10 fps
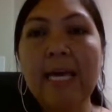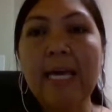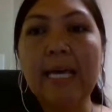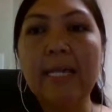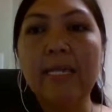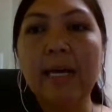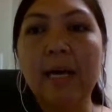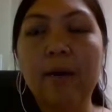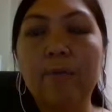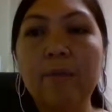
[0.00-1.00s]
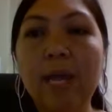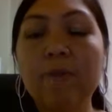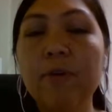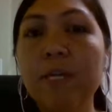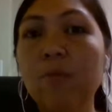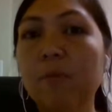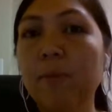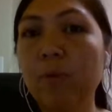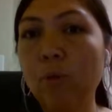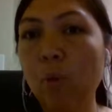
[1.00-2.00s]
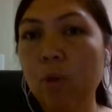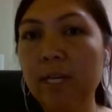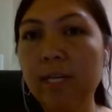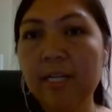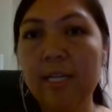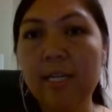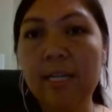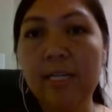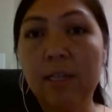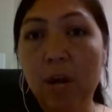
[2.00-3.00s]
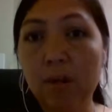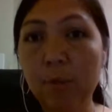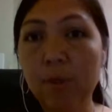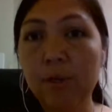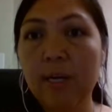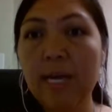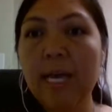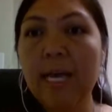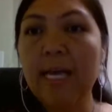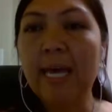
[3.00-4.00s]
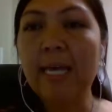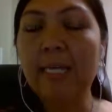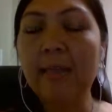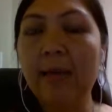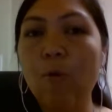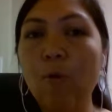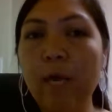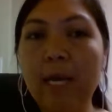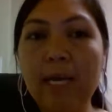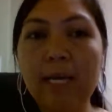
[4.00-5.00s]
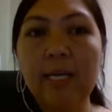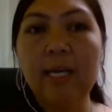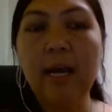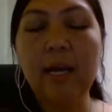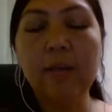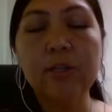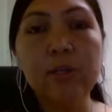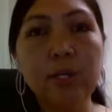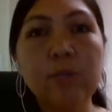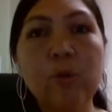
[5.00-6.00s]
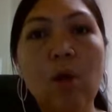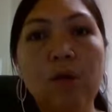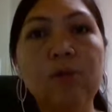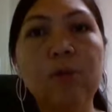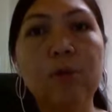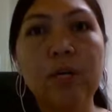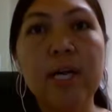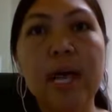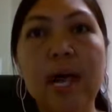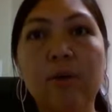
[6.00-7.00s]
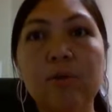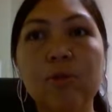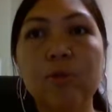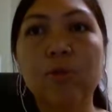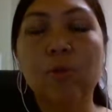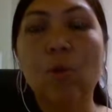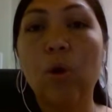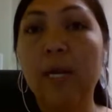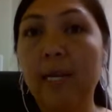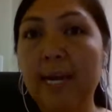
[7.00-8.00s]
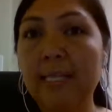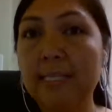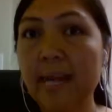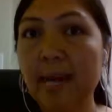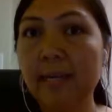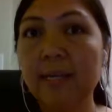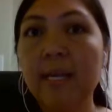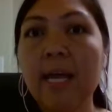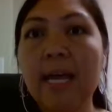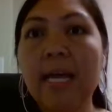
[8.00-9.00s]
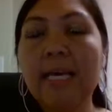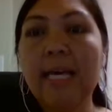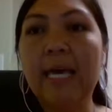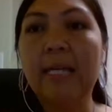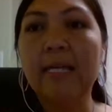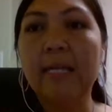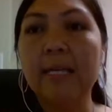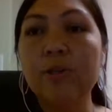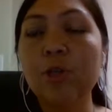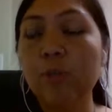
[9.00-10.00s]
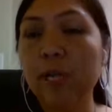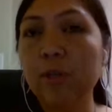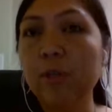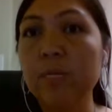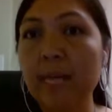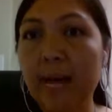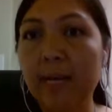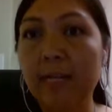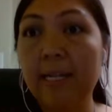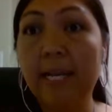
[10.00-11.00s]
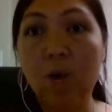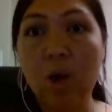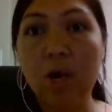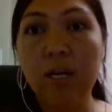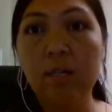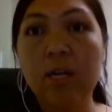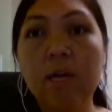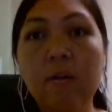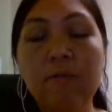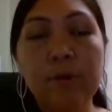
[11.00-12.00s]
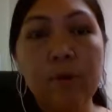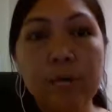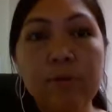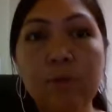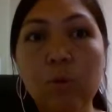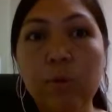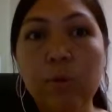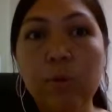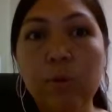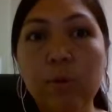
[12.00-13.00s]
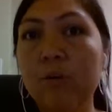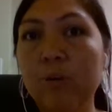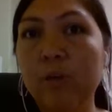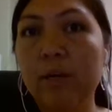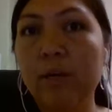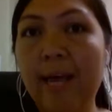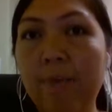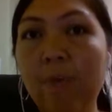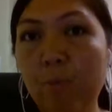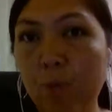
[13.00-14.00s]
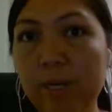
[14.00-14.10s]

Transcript: And everything will be recorded in a logbook. And in that way, the students will also learn how to organize data and interpret those data later on for the rest of the week so they can do their lab